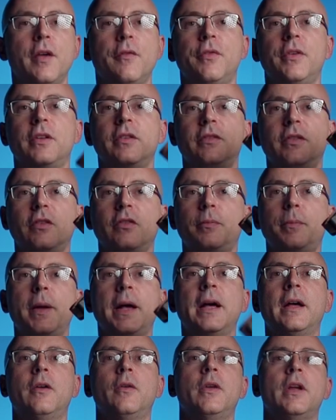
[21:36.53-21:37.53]
if it is this
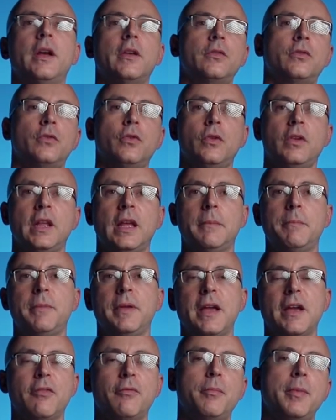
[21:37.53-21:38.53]
battery, a Sony
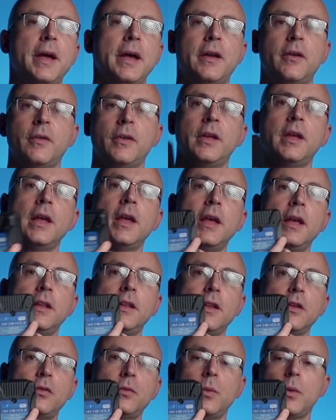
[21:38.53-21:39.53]
NPF battery,
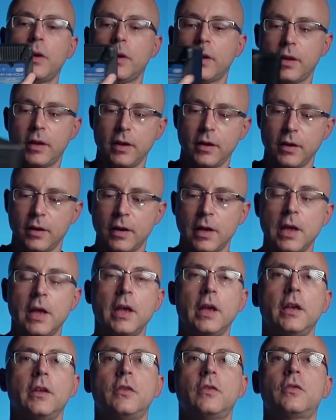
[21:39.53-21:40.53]
this one here,
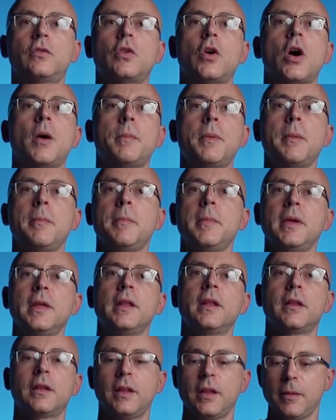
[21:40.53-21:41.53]
stop
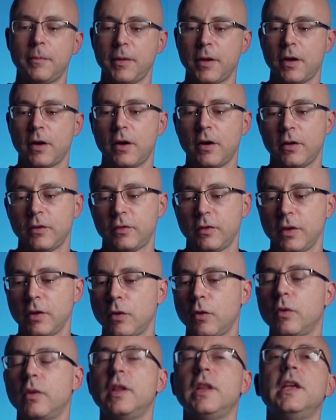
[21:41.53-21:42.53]
immediately, because you
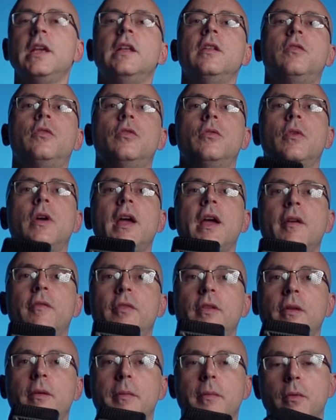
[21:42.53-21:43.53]
don't need to have
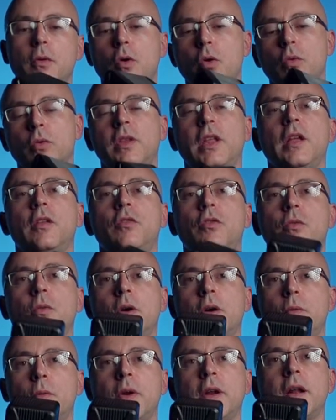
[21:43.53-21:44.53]
the whole thing to
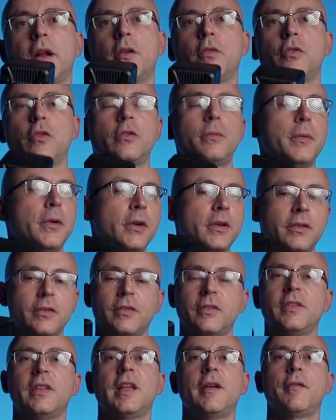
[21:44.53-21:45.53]
run out of juice, because
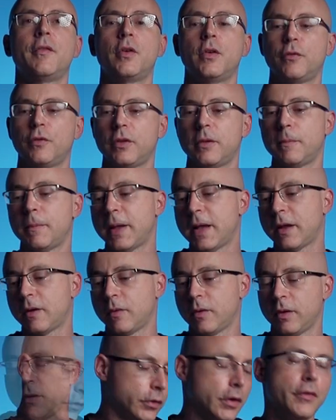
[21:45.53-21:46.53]
it's never good for the
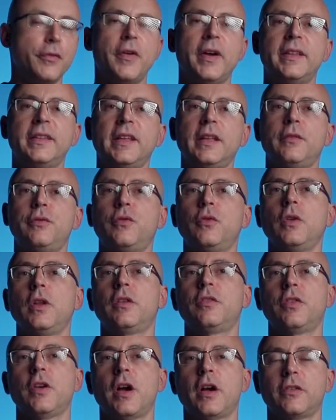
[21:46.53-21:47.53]
battery. So if I did fully
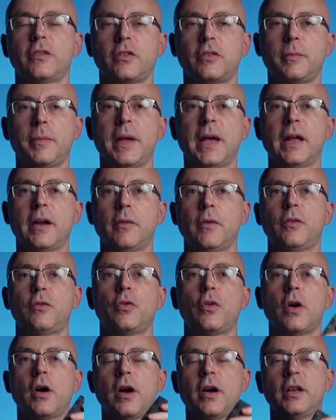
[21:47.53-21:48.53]
charge this battery to
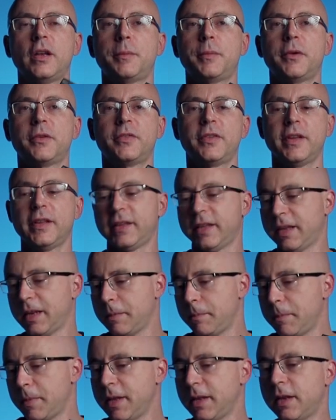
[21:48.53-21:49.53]
100% and
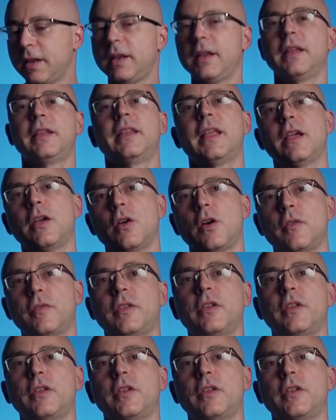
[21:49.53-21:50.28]
immediately take it off